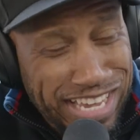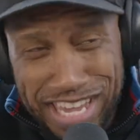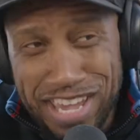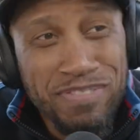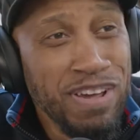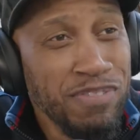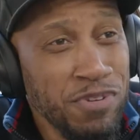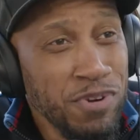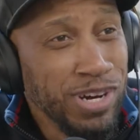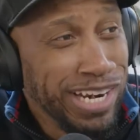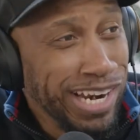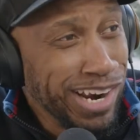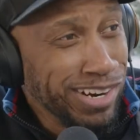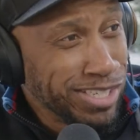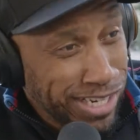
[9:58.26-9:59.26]
Even if you're
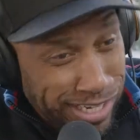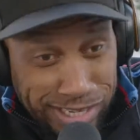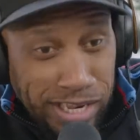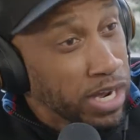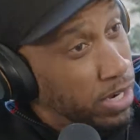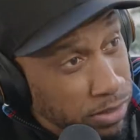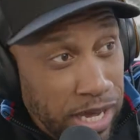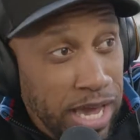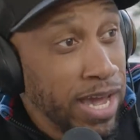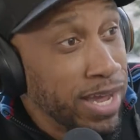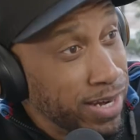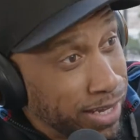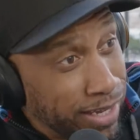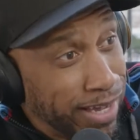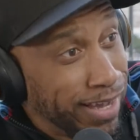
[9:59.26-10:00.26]
allergic, hey,
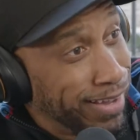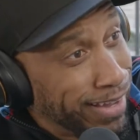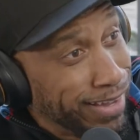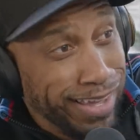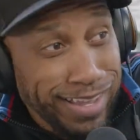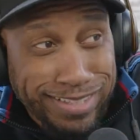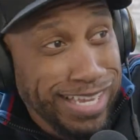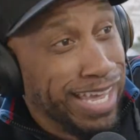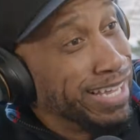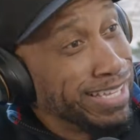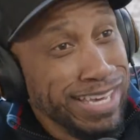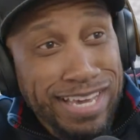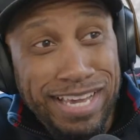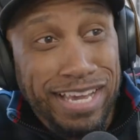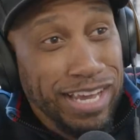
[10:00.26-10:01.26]
nigga,
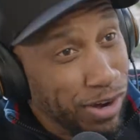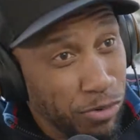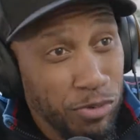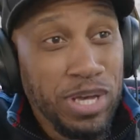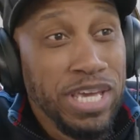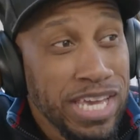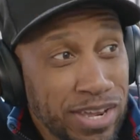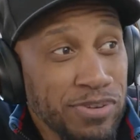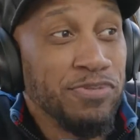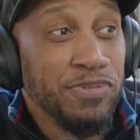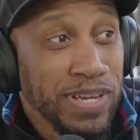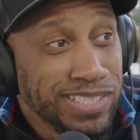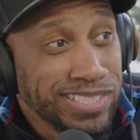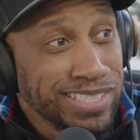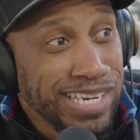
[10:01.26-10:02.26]
we eating
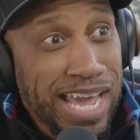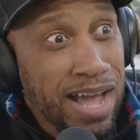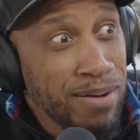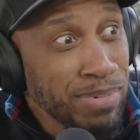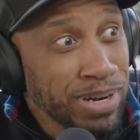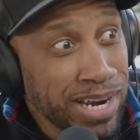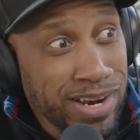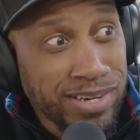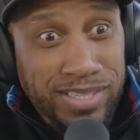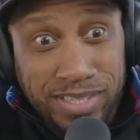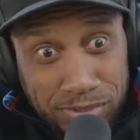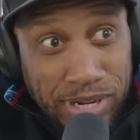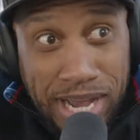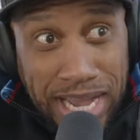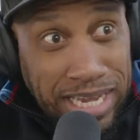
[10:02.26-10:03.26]
fish today. I'm allergic. Well,